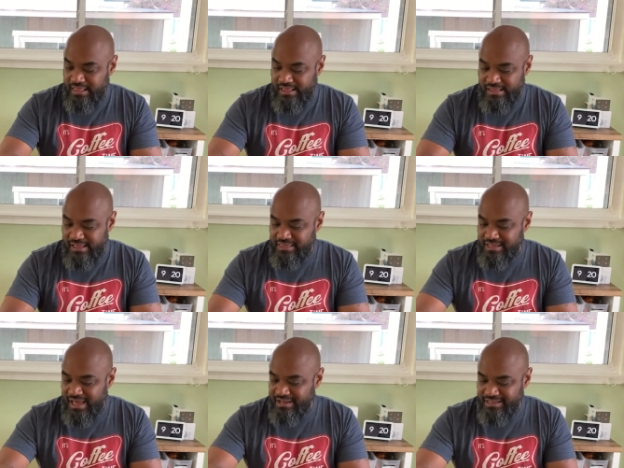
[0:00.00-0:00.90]

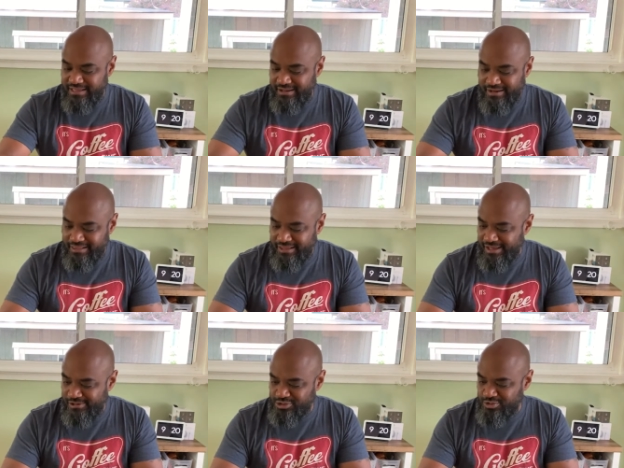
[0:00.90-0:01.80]
didn't get anything
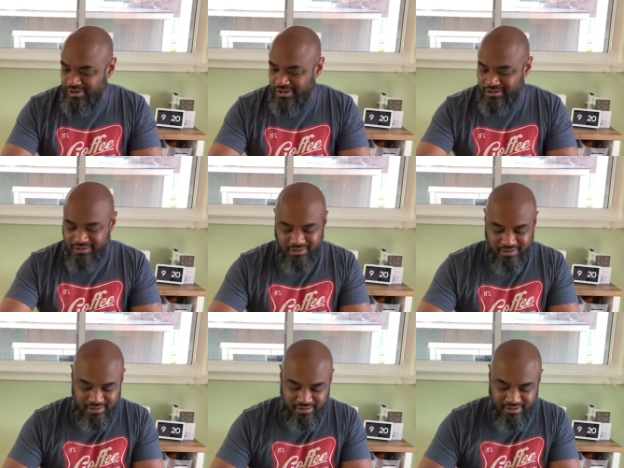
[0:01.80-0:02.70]
else wrong
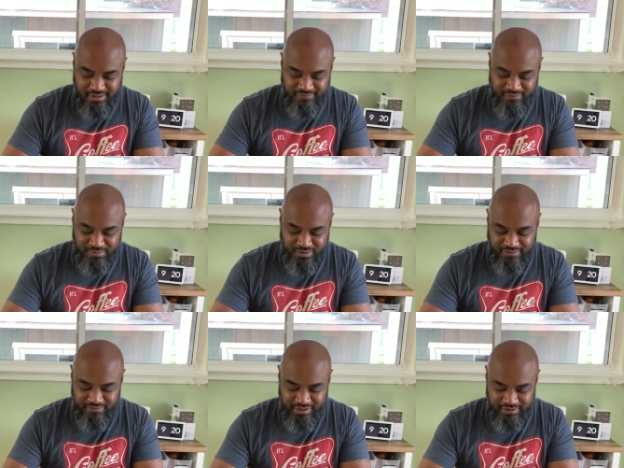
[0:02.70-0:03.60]
from
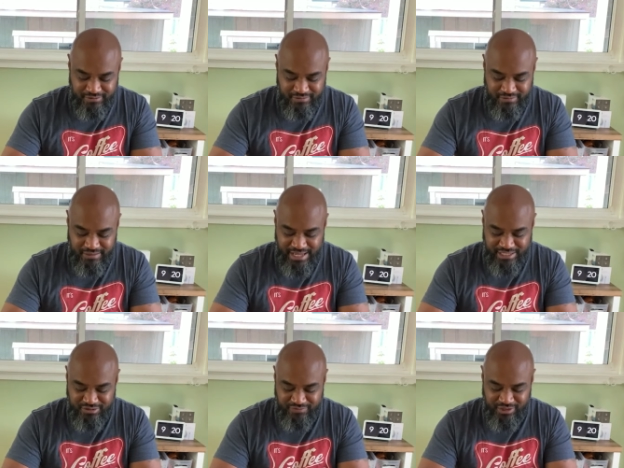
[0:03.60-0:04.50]
the
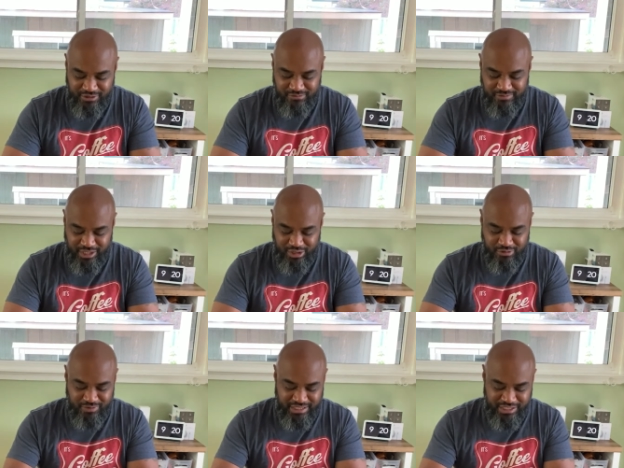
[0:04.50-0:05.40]
last review, and our
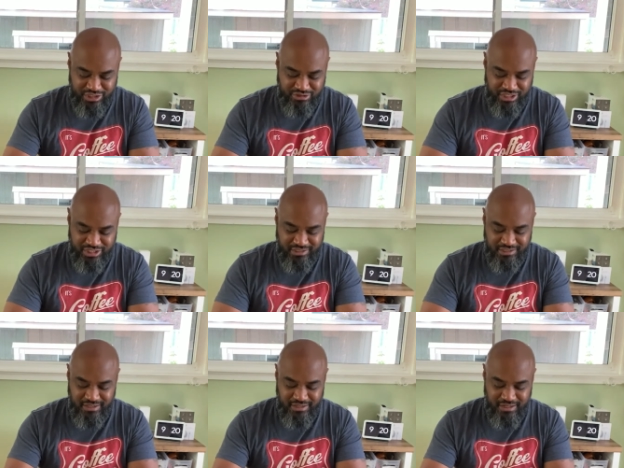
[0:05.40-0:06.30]
reading the instructions.
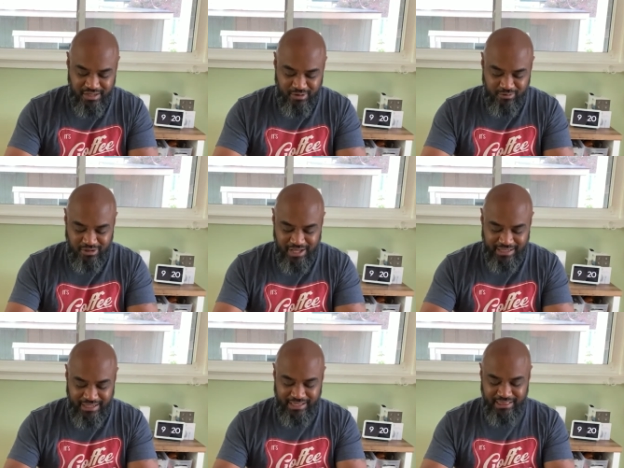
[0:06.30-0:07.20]
I will
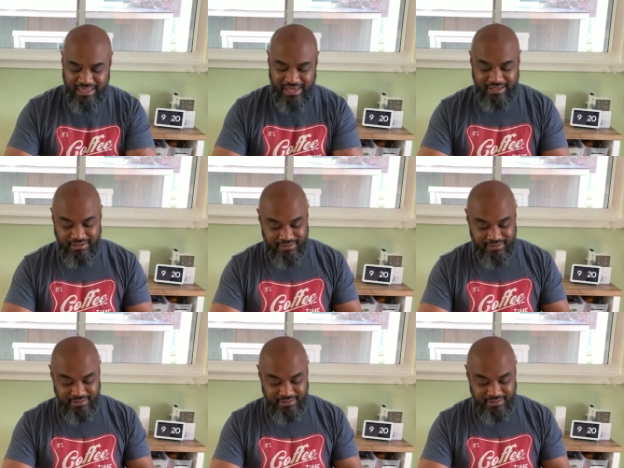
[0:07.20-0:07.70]
highlight that.